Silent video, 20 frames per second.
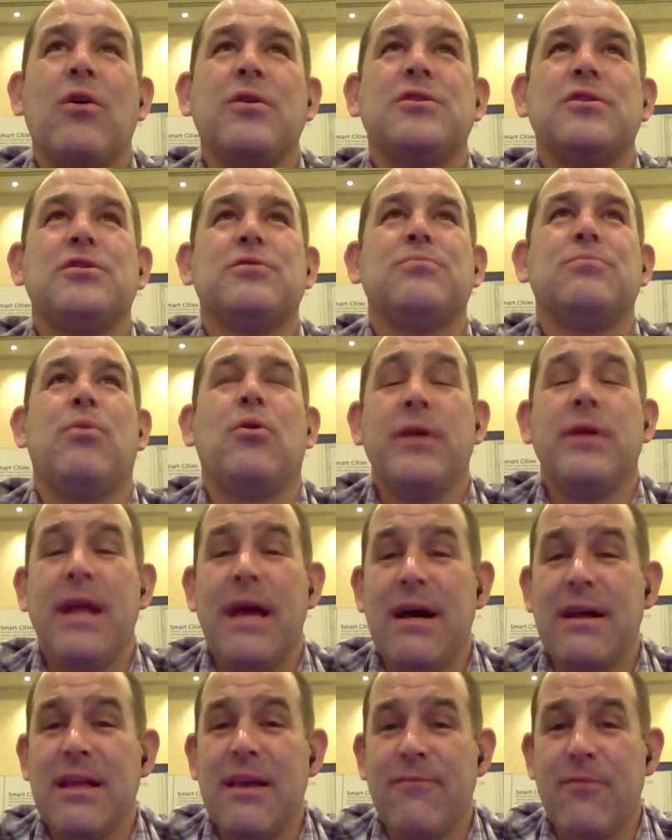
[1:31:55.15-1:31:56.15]
oh, I should point
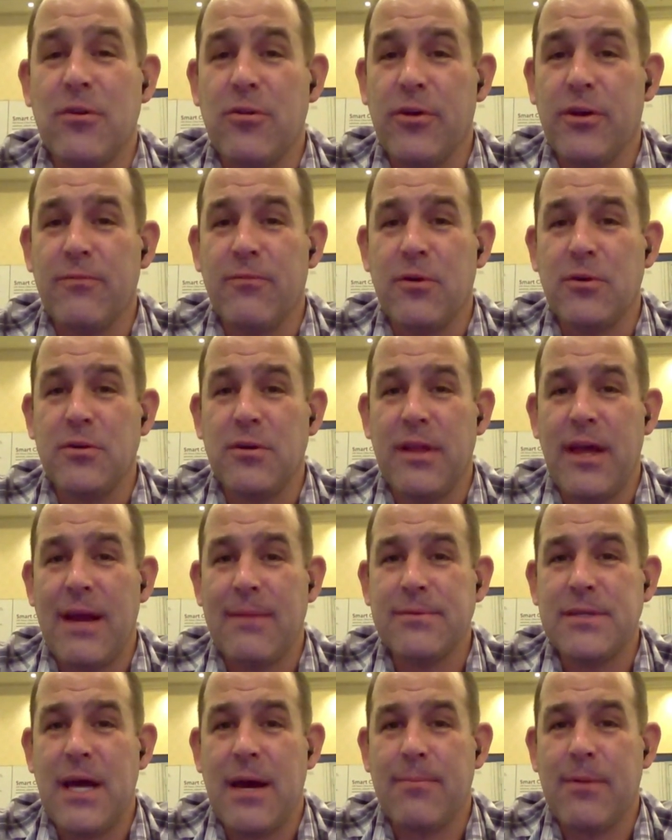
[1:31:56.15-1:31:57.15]
out if you're looking for a new
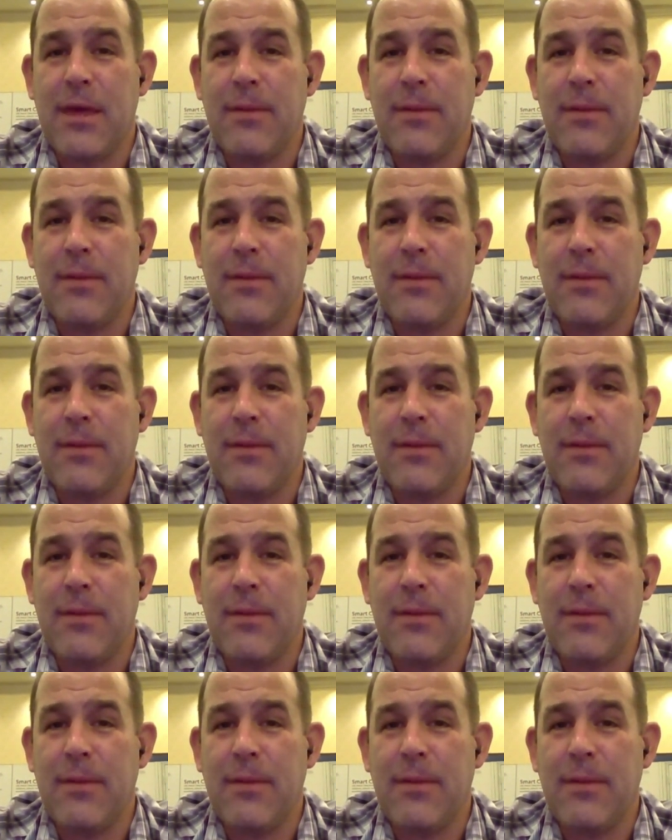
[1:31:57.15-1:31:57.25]
laptop,